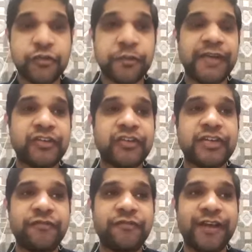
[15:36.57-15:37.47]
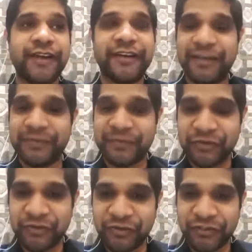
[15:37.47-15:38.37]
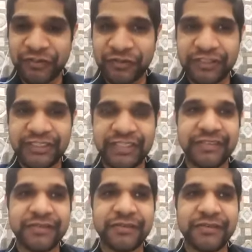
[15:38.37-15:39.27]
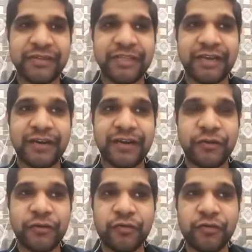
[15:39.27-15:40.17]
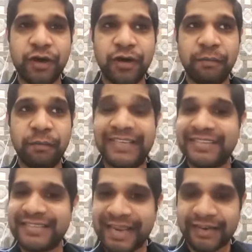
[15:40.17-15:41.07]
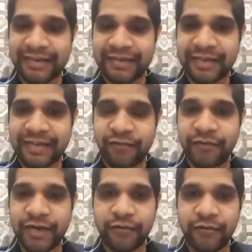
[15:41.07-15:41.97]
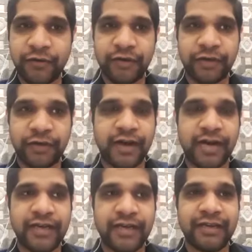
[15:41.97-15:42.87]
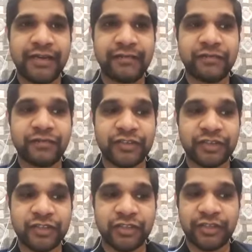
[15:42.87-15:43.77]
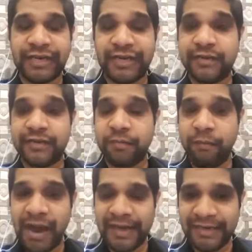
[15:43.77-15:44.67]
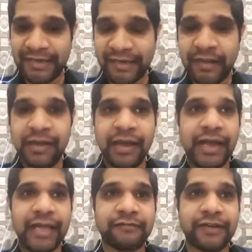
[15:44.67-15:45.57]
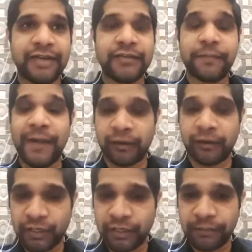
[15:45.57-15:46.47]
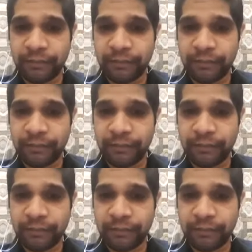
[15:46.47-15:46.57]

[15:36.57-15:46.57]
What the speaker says: Especially when it comes to Nova Scotia. So there are two major sectors I would notify in terms of engineering, that is mining as well as petroleum.